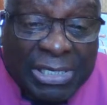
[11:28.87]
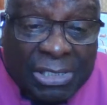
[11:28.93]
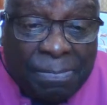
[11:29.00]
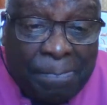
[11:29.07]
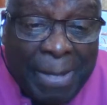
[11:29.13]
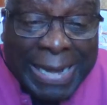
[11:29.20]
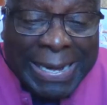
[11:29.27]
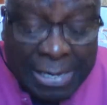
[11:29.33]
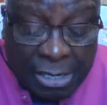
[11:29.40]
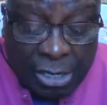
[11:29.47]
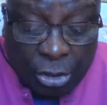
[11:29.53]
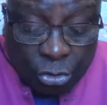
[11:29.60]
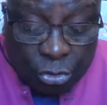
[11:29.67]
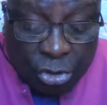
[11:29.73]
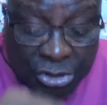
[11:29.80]
money
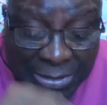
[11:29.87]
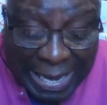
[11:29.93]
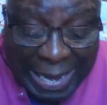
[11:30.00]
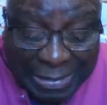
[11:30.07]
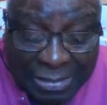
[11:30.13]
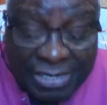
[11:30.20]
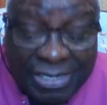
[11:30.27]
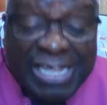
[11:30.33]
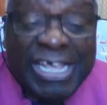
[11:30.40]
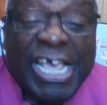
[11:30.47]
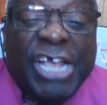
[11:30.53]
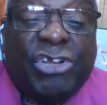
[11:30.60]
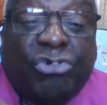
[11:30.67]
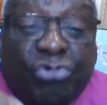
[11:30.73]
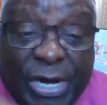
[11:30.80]
to start
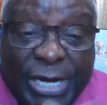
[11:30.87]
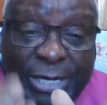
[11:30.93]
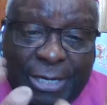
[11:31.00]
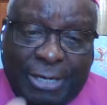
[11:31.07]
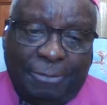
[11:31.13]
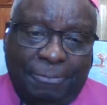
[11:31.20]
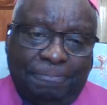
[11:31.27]
a trade.